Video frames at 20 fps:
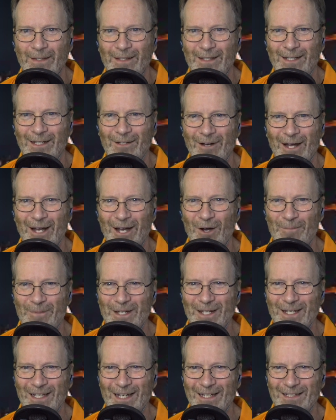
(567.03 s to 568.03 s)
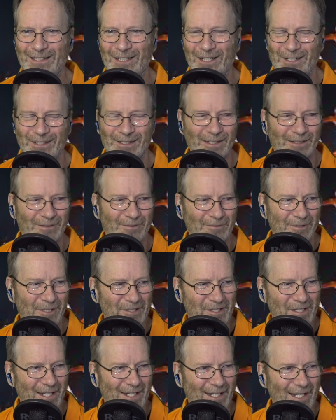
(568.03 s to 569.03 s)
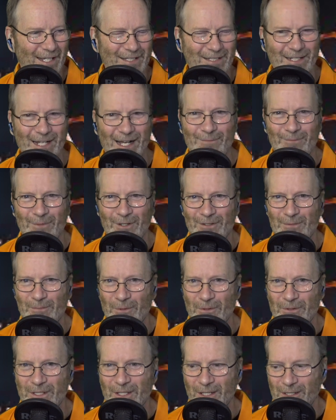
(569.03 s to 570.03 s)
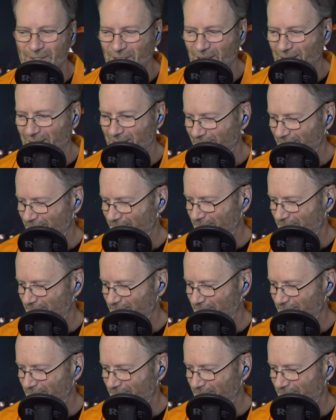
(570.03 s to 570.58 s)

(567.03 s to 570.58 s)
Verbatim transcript: Anyway, I hope you did like the content. We'll see you next time on Sports Talk J.